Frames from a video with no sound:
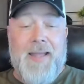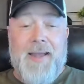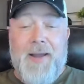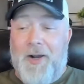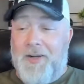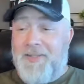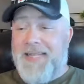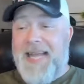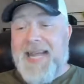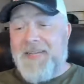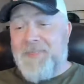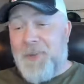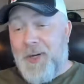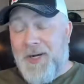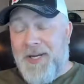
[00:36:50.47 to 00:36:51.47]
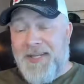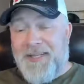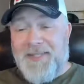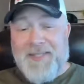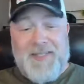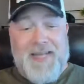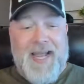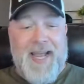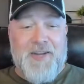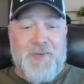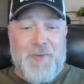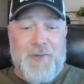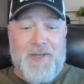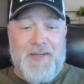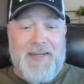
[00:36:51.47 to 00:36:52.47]
Our Sask party in
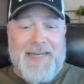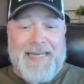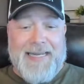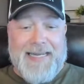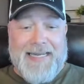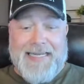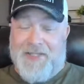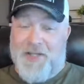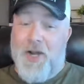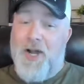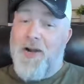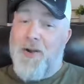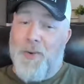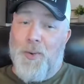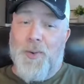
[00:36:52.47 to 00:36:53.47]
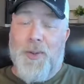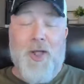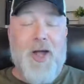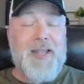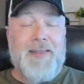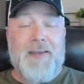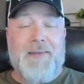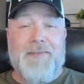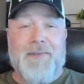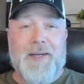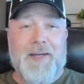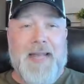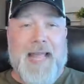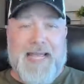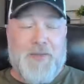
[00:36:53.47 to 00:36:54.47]
Saskatchewan is not a whole lot different,
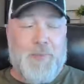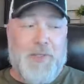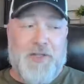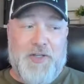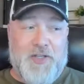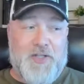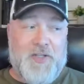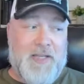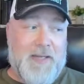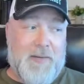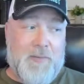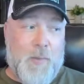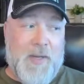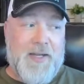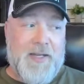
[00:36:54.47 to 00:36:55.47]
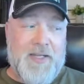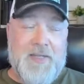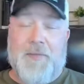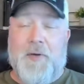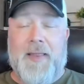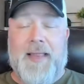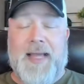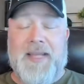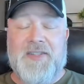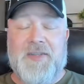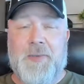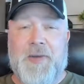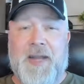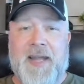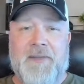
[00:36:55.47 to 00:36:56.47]
as we just witnessed for the last
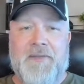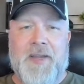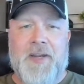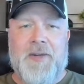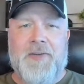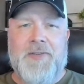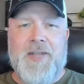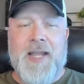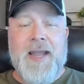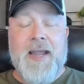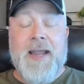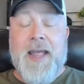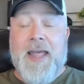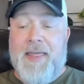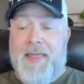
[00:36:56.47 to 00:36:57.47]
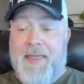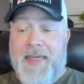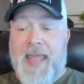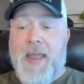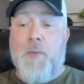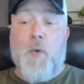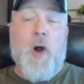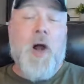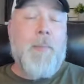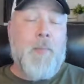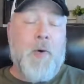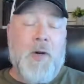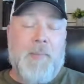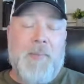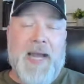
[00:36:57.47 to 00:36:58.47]
2.5 years. They want
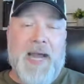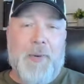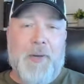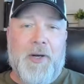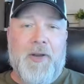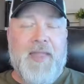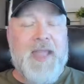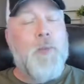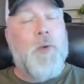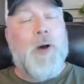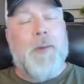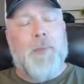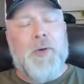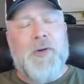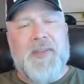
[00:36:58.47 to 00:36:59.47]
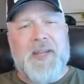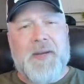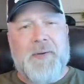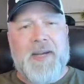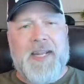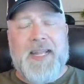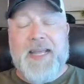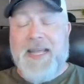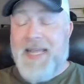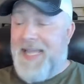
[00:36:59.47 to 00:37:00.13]
more power. They want more tyranny.